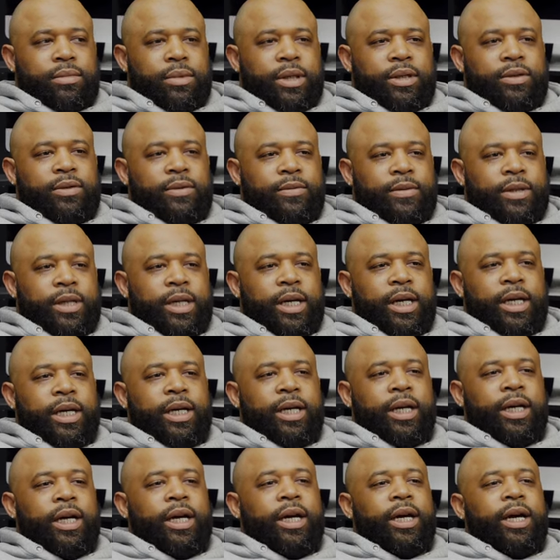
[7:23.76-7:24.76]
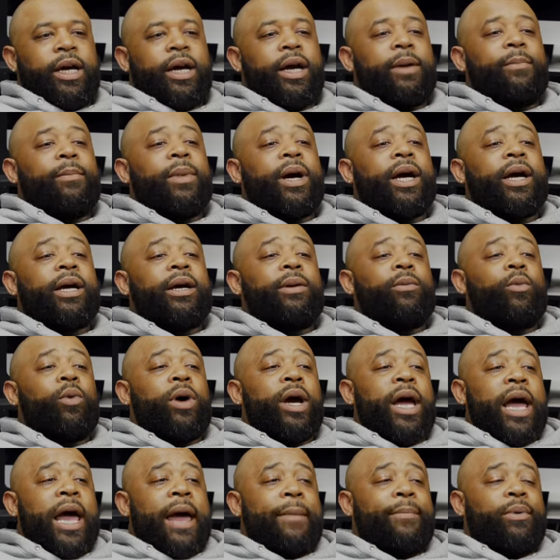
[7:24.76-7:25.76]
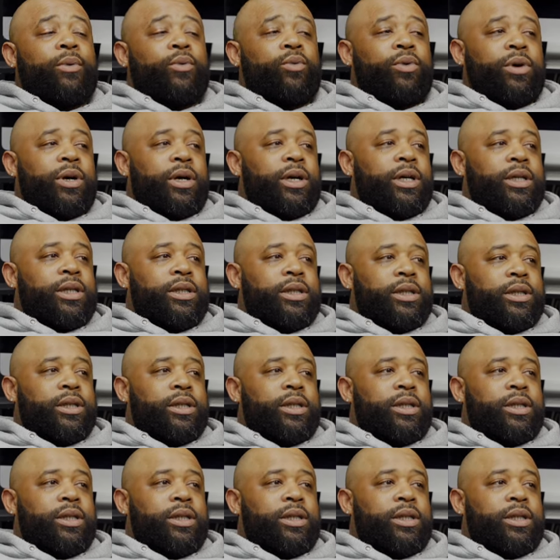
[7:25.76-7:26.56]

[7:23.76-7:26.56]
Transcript: That's what I'm saying. Yeah, okay. But what happened was...